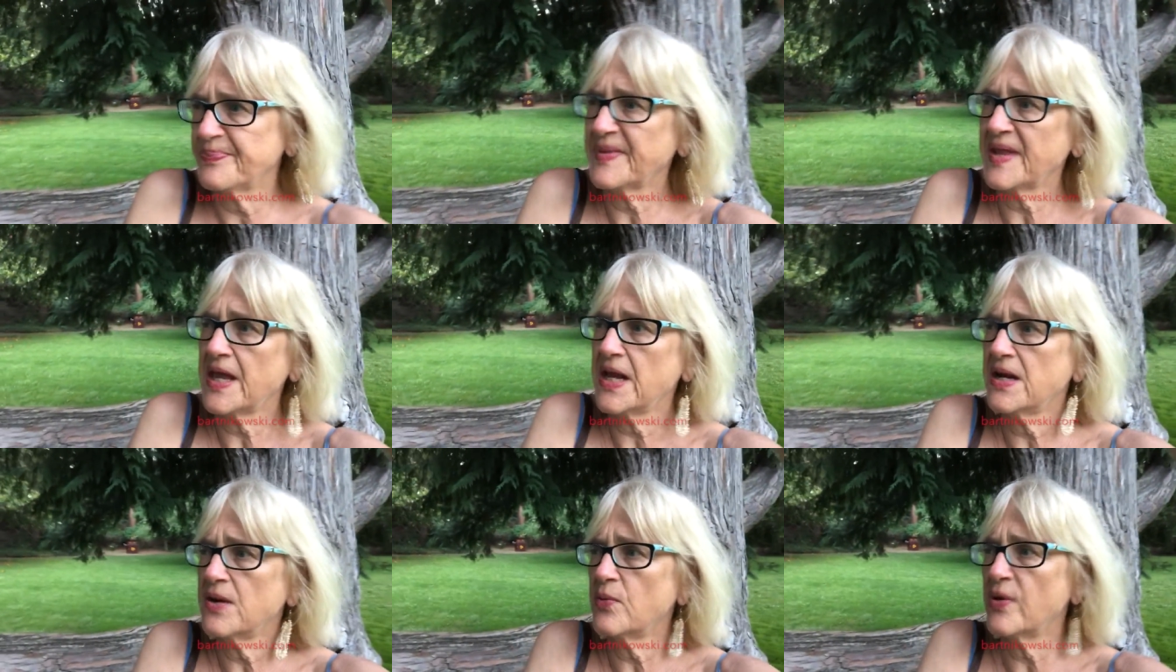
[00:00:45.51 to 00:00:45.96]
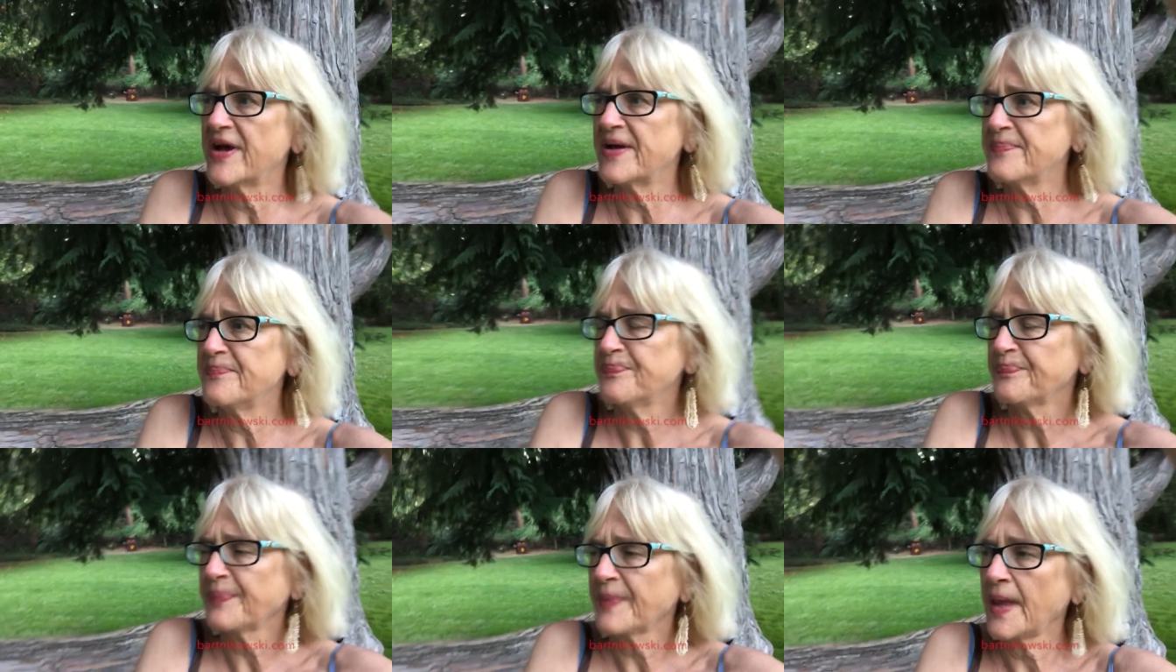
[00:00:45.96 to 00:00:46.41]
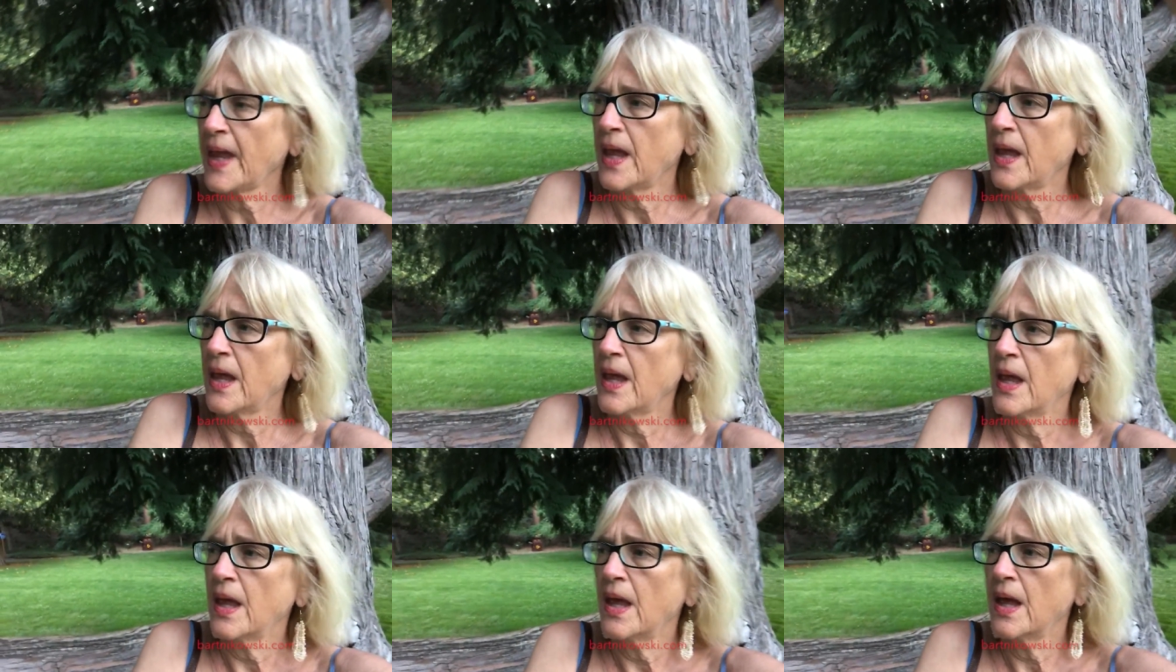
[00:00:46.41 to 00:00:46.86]
Anyway,
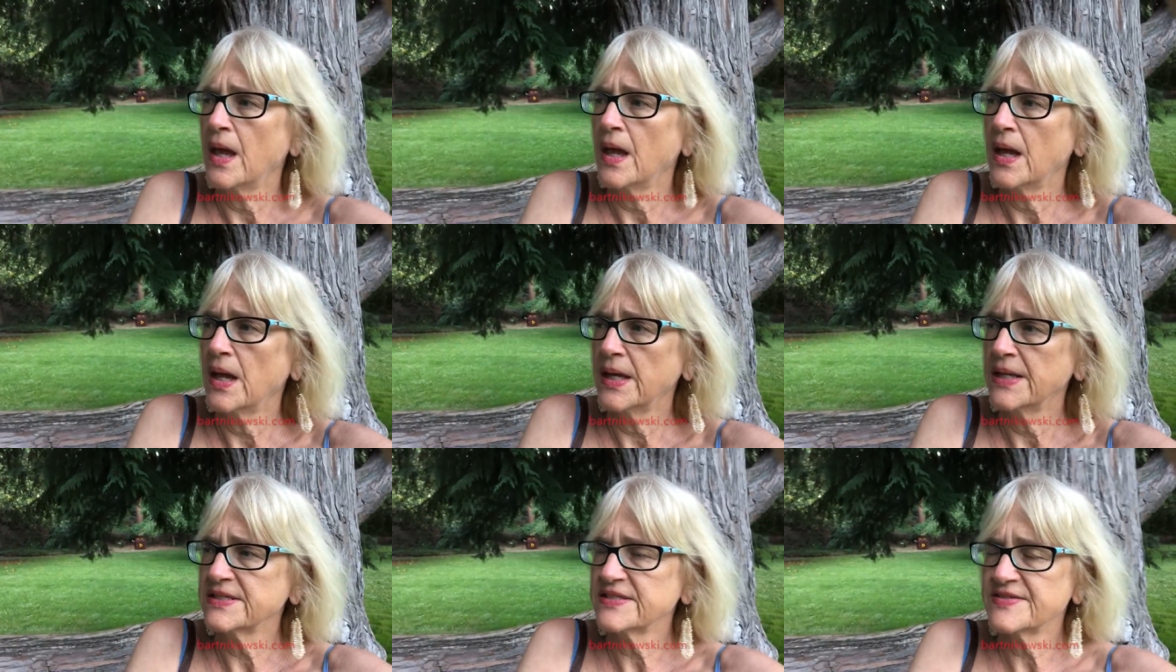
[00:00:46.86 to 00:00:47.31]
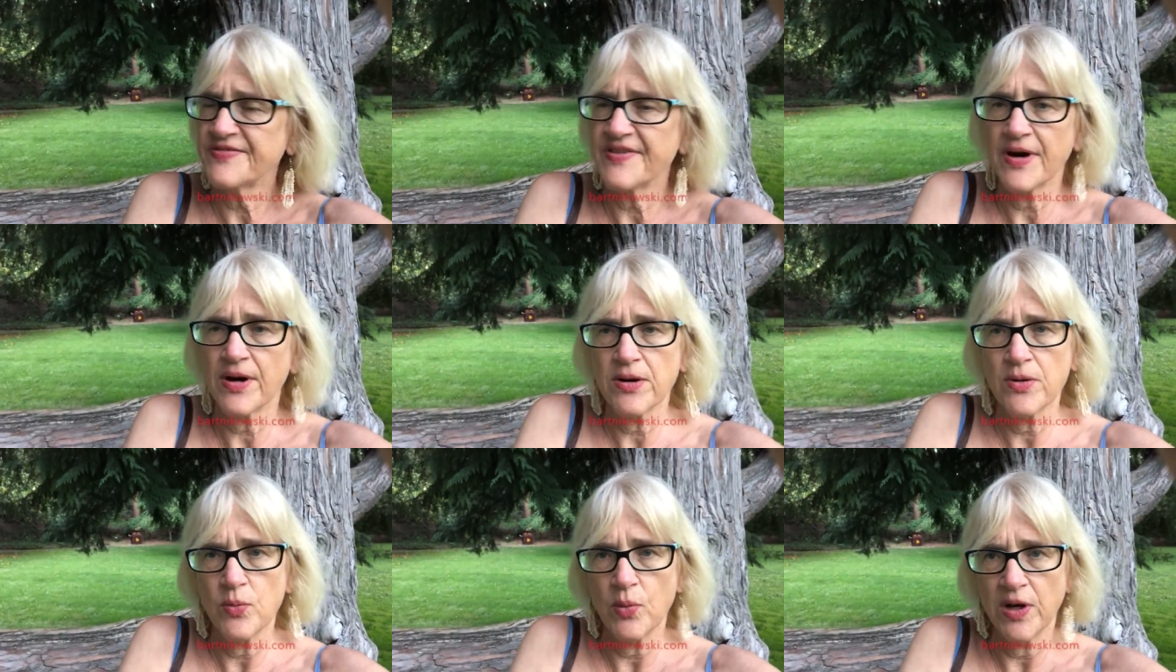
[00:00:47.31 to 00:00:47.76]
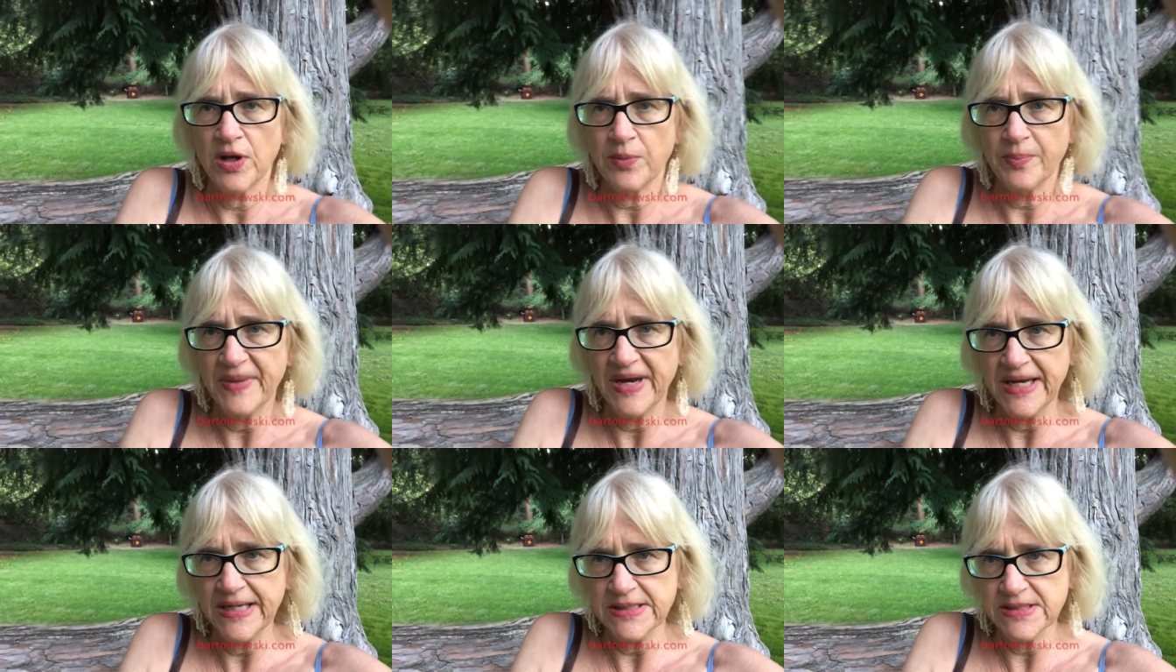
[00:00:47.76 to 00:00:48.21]
it's very well
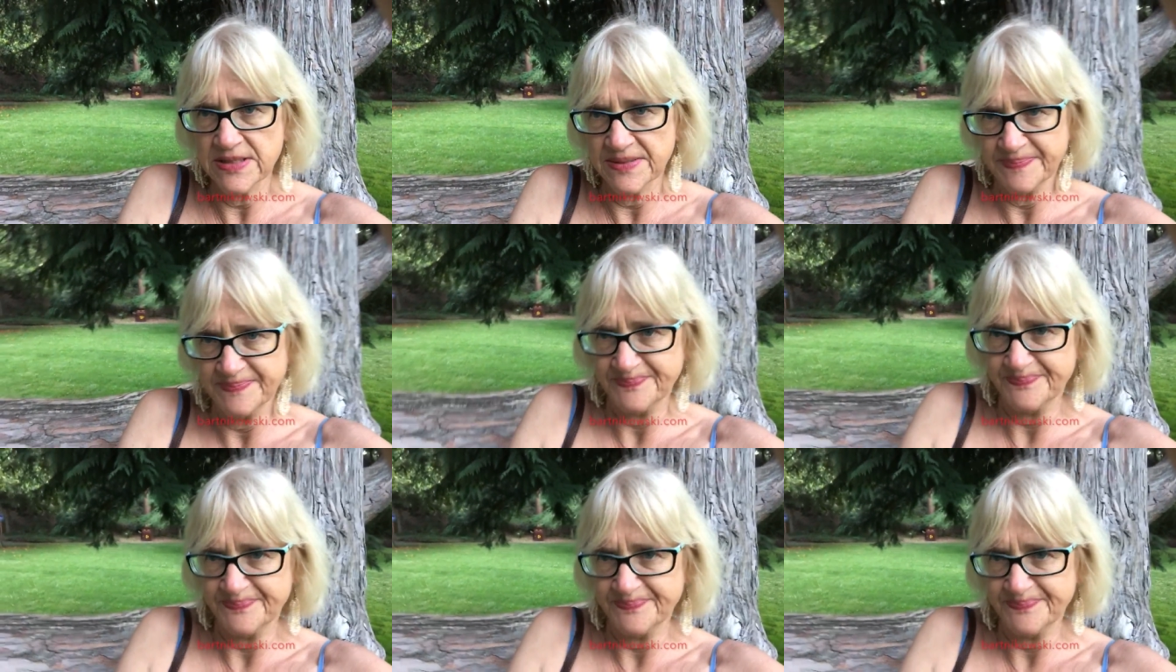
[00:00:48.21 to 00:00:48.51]
made.